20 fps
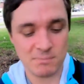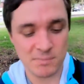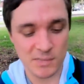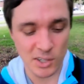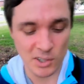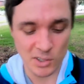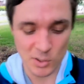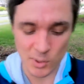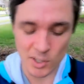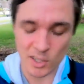you
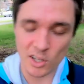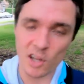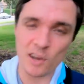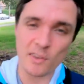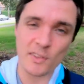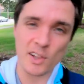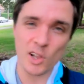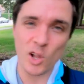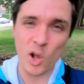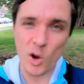know, doing a lot
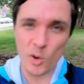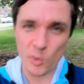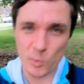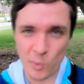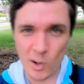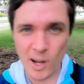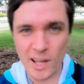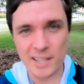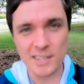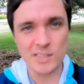of the long
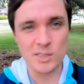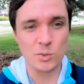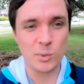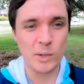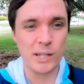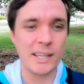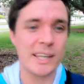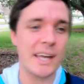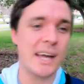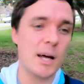runs
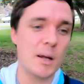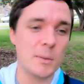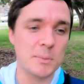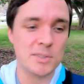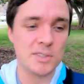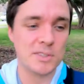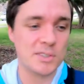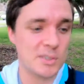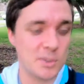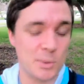really
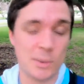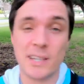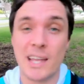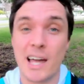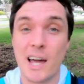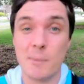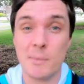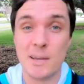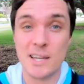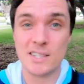helped to
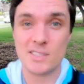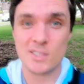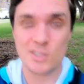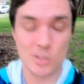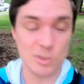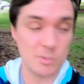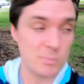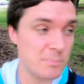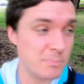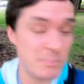allow me
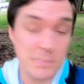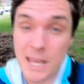to